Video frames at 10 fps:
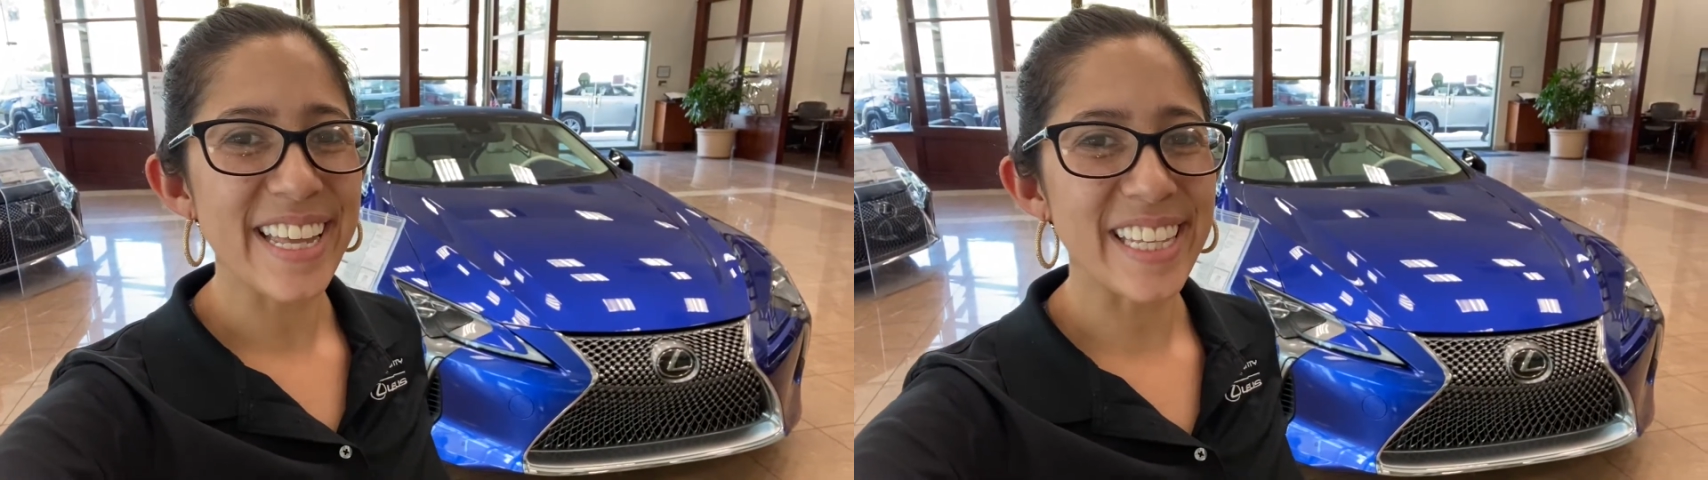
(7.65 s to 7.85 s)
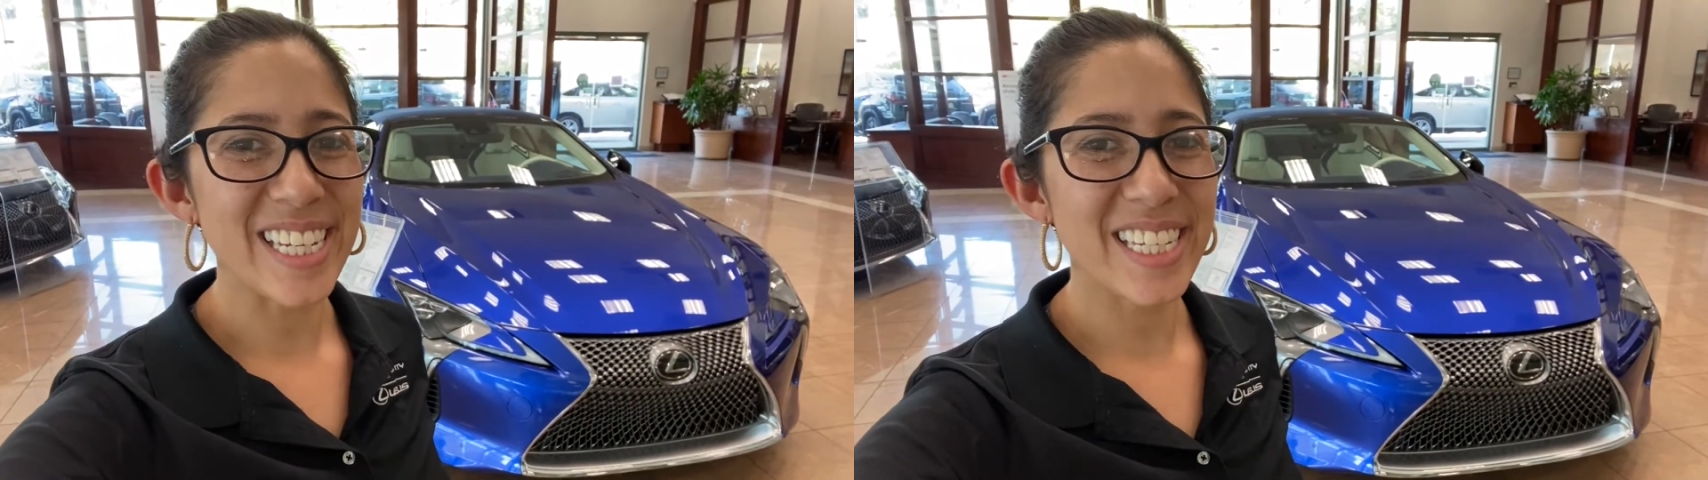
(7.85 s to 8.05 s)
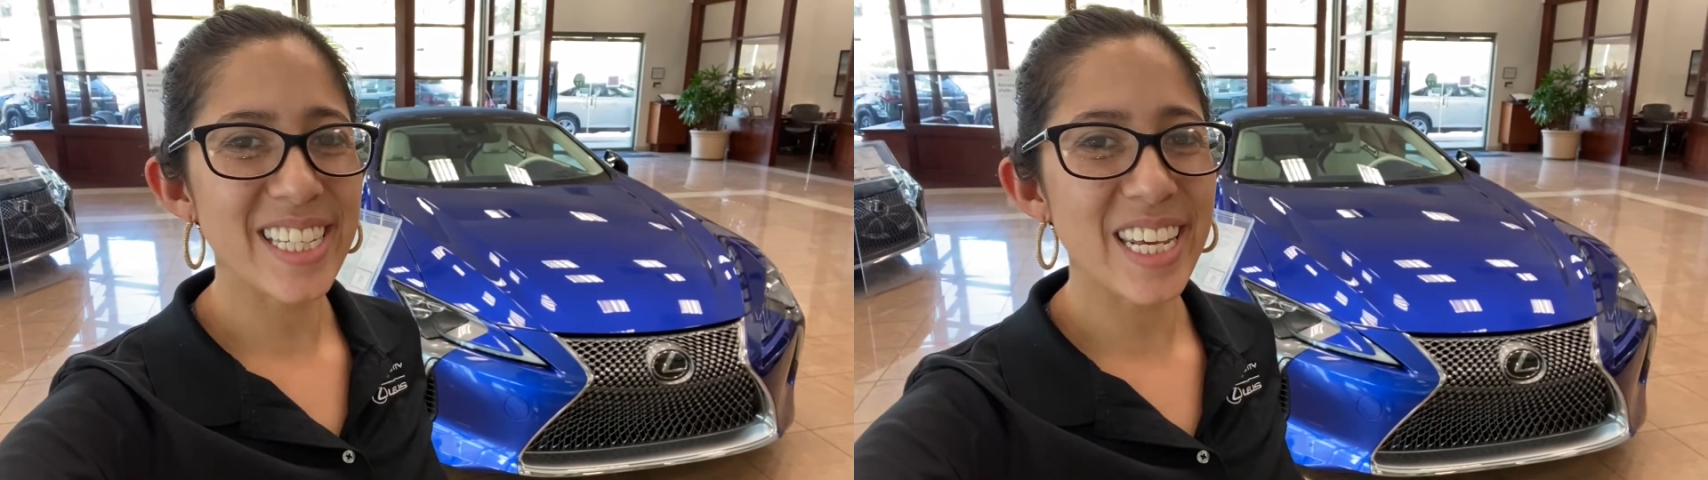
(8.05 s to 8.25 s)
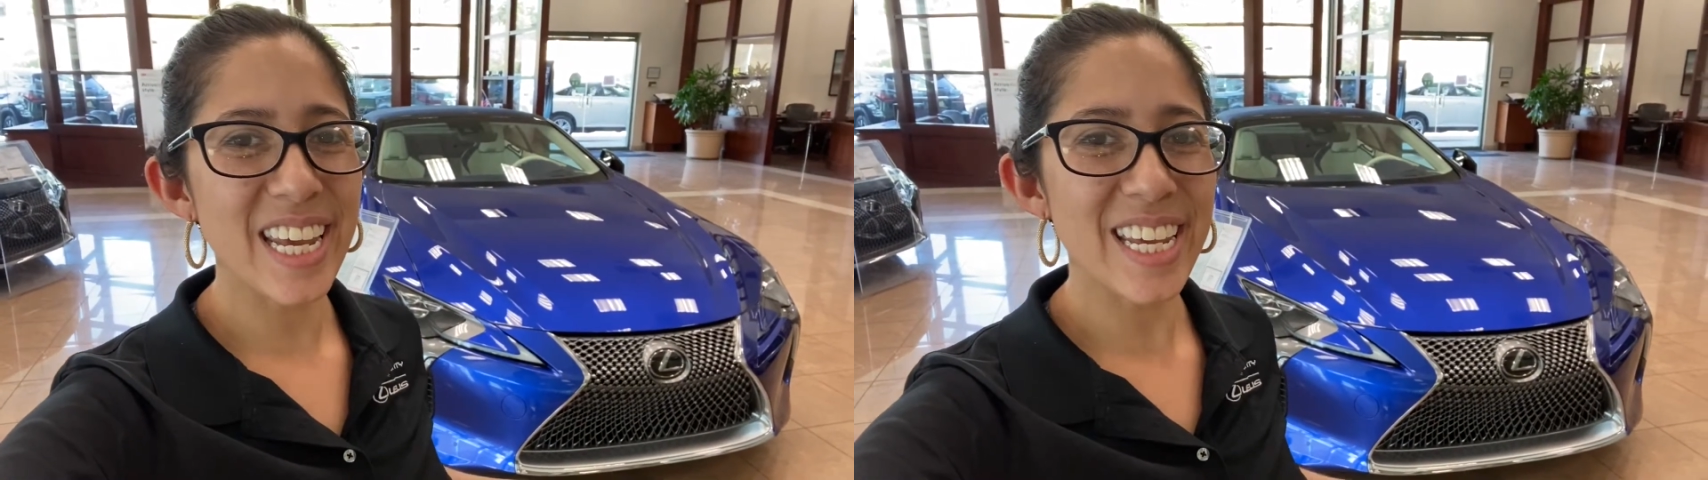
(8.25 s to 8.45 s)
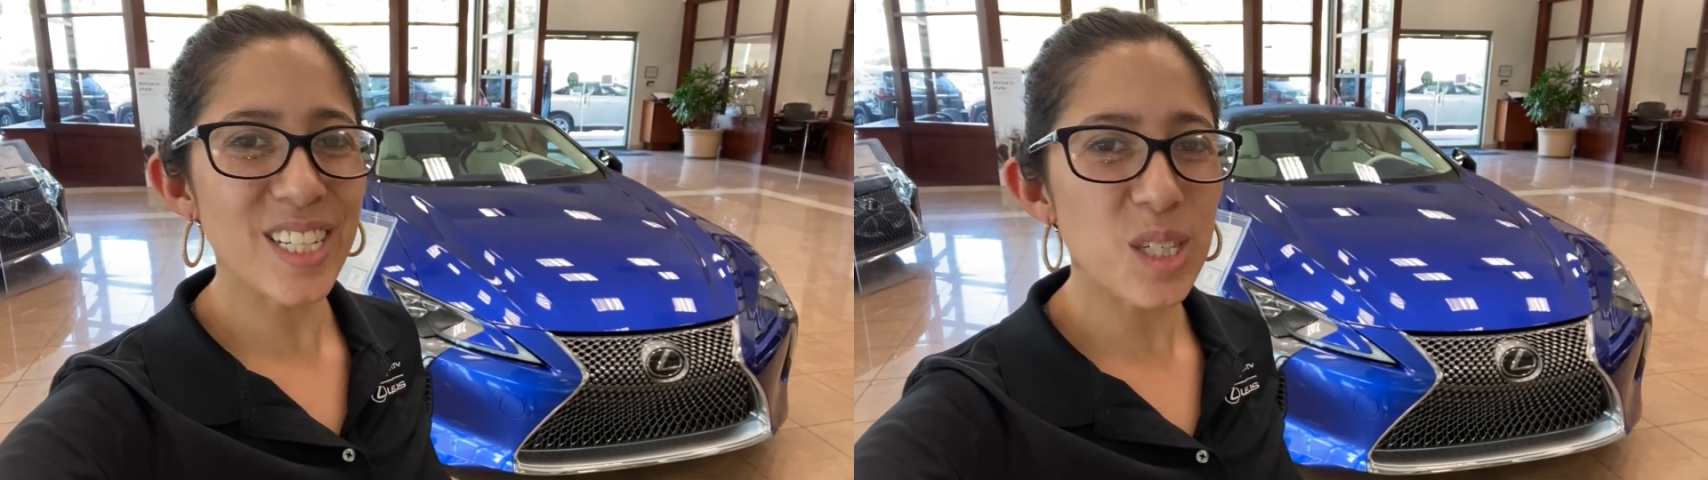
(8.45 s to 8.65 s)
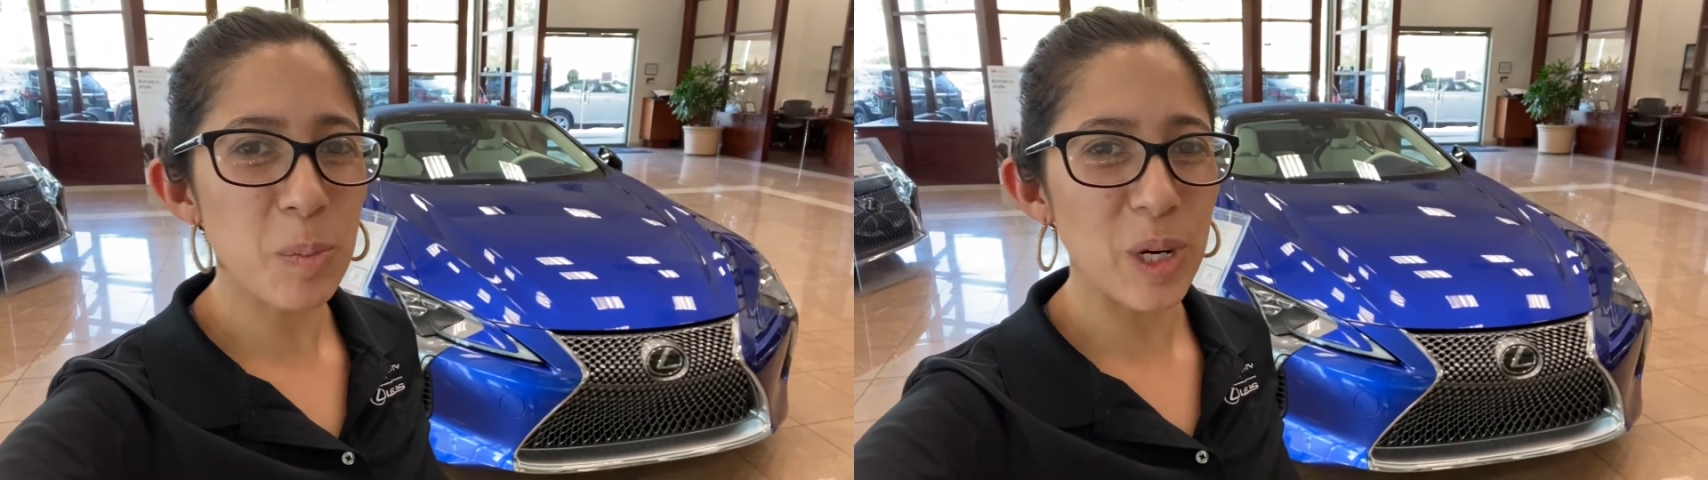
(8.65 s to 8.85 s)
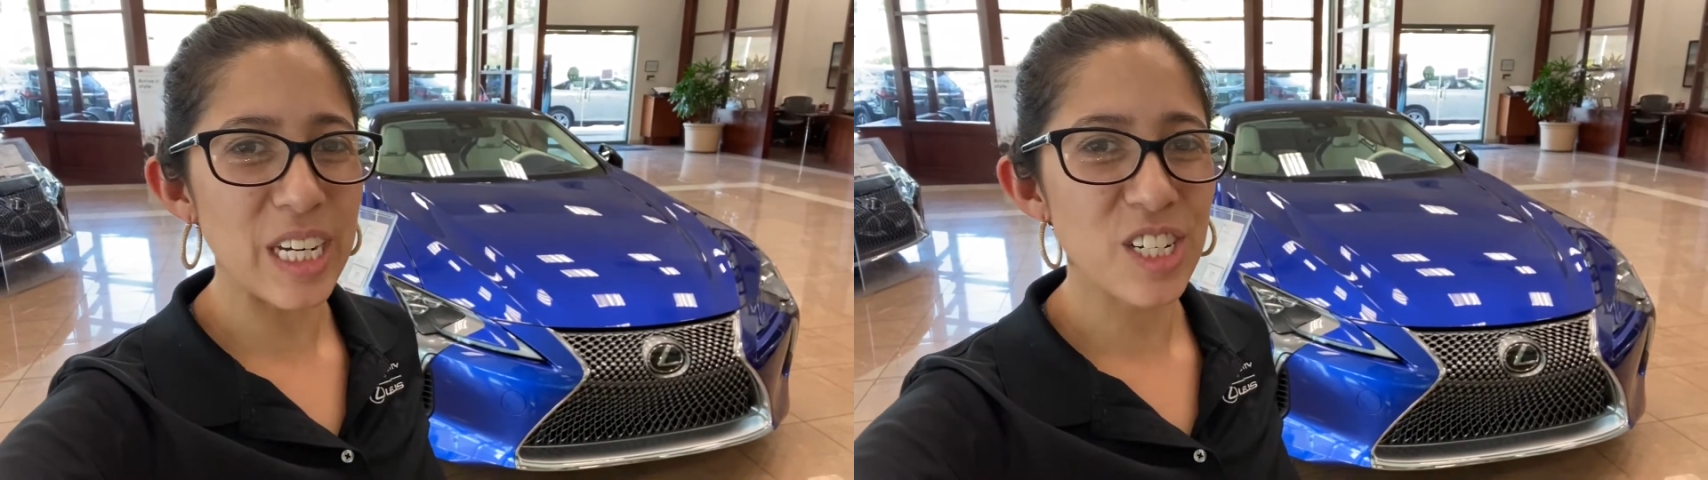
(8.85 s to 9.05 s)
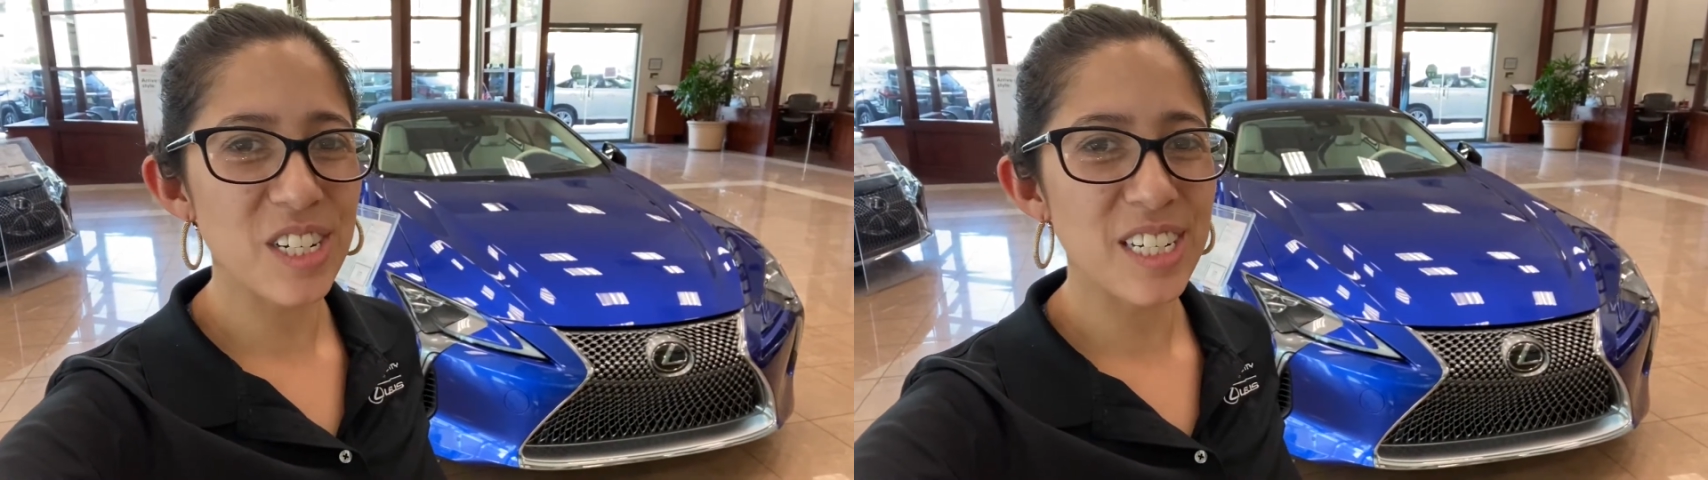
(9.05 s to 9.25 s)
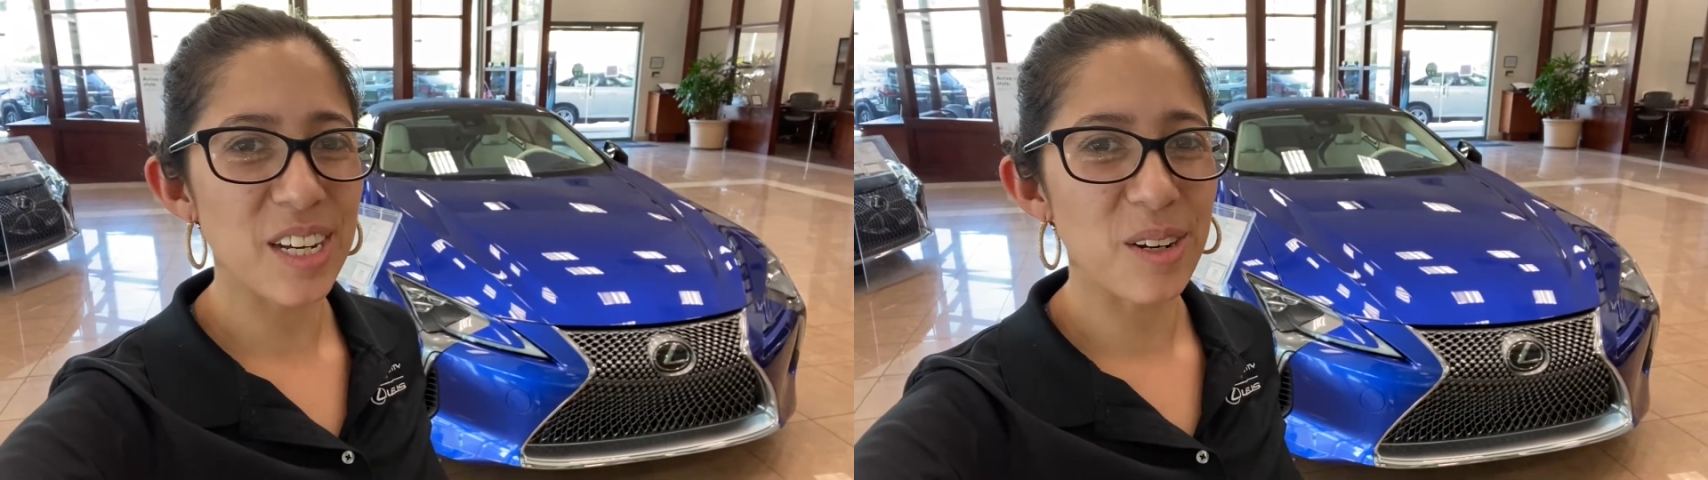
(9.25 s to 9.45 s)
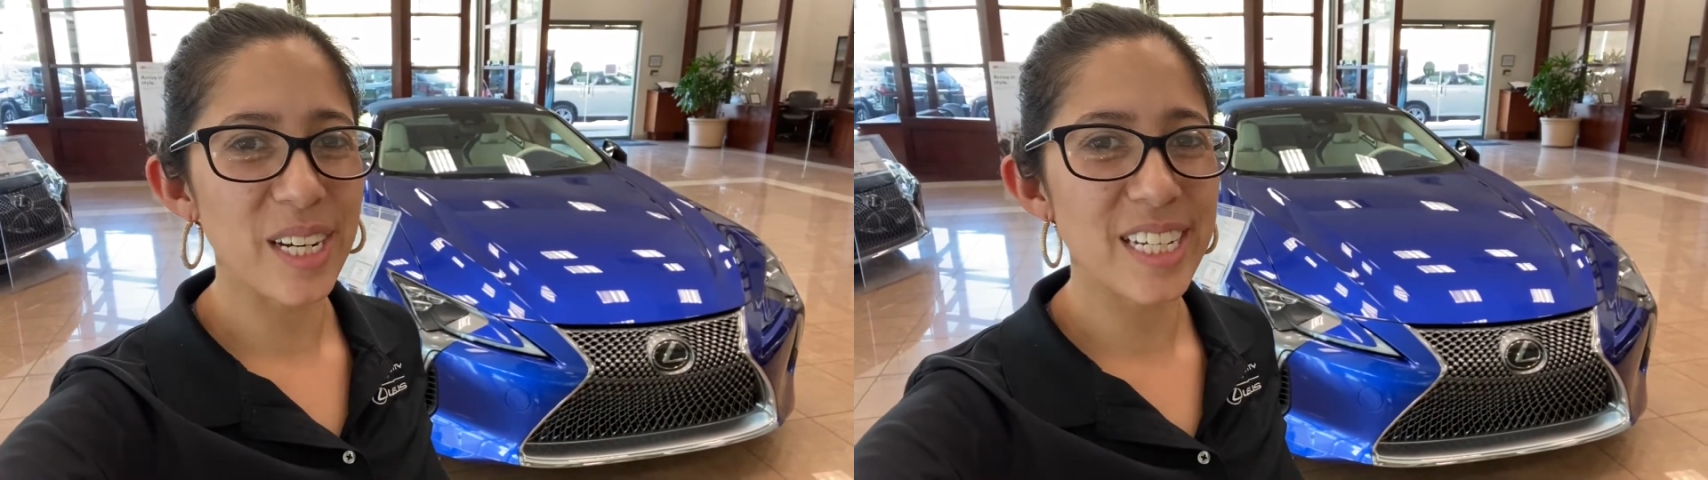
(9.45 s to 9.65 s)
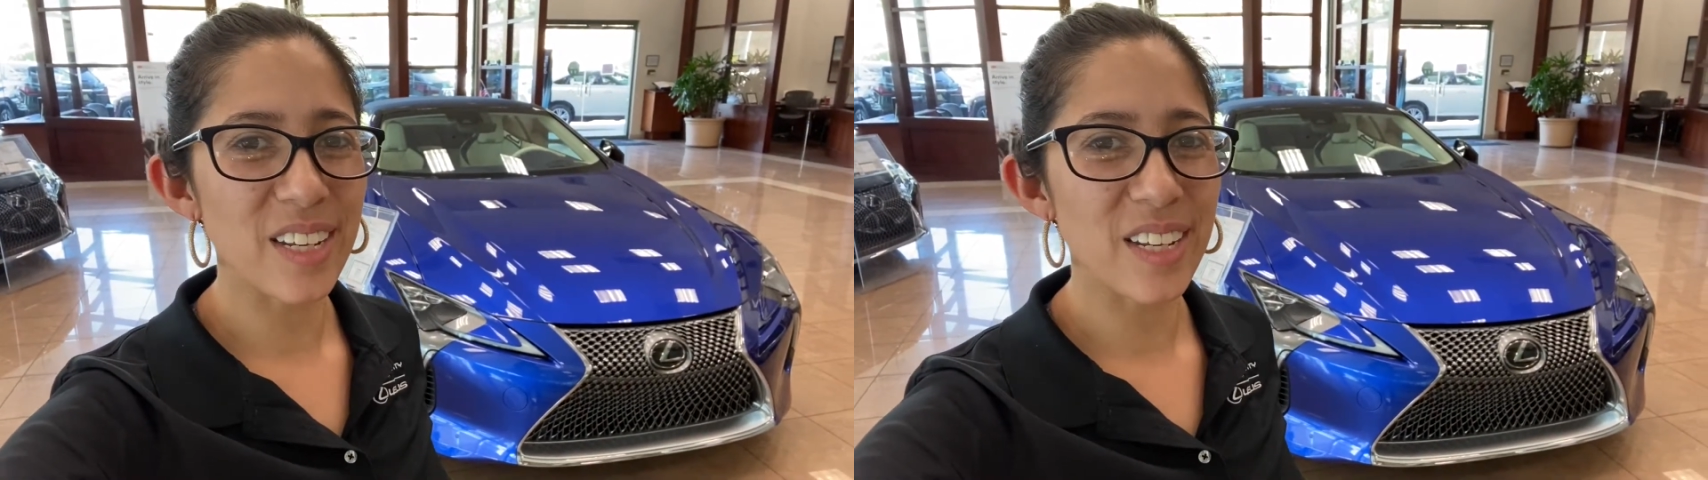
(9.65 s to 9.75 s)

This is the Inspiration Series